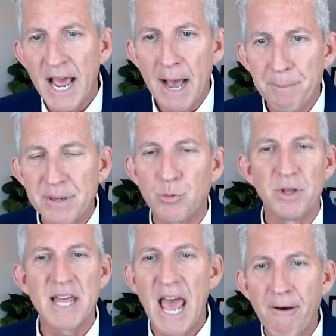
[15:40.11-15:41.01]
happened
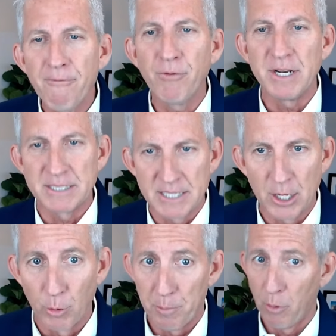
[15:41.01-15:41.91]
with every
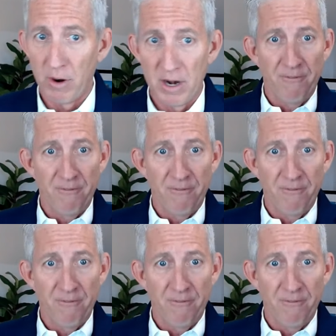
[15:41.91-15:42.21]
single report.